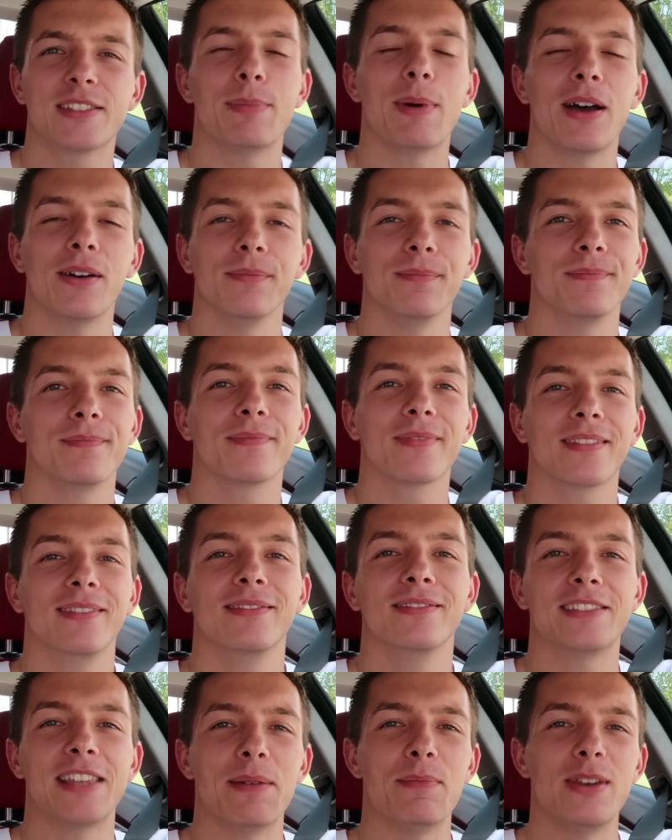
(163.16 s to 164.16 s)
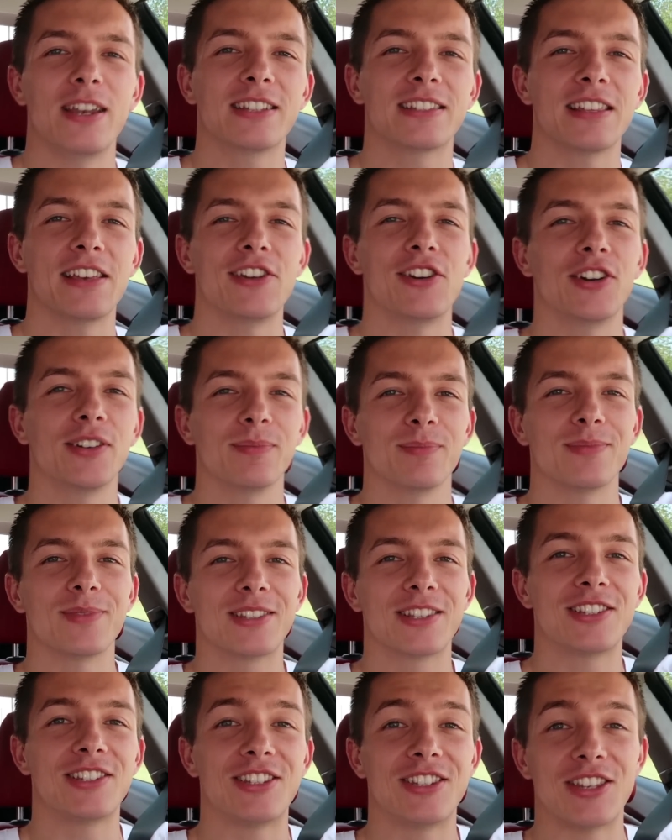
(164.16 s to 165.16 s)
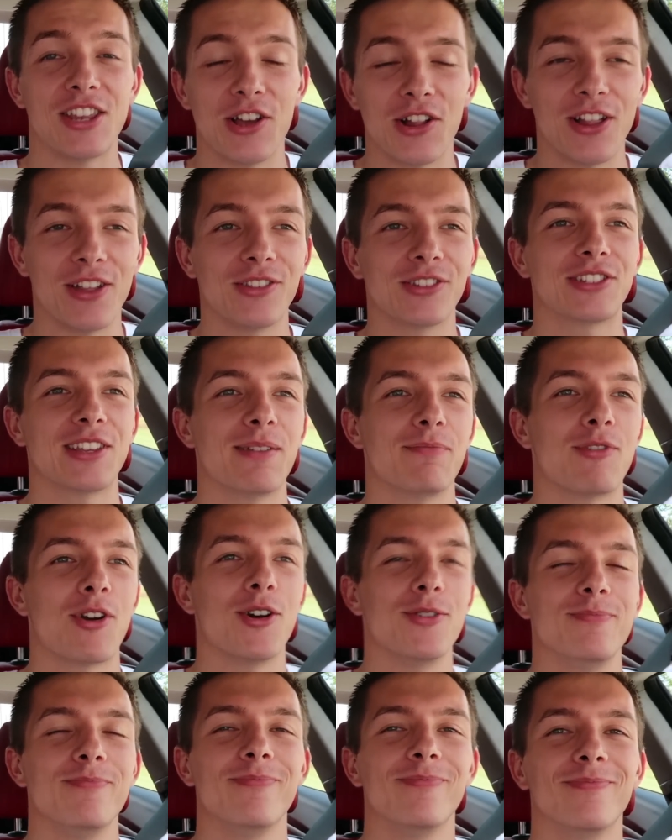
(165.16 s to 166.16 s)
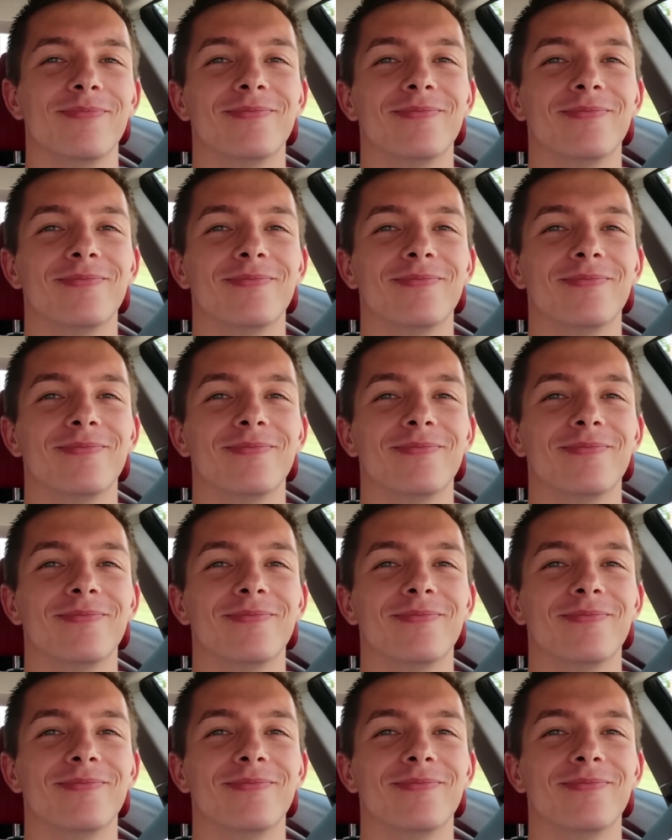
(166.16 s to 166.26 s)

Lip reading: it's about 10 minutes later, still on the same road.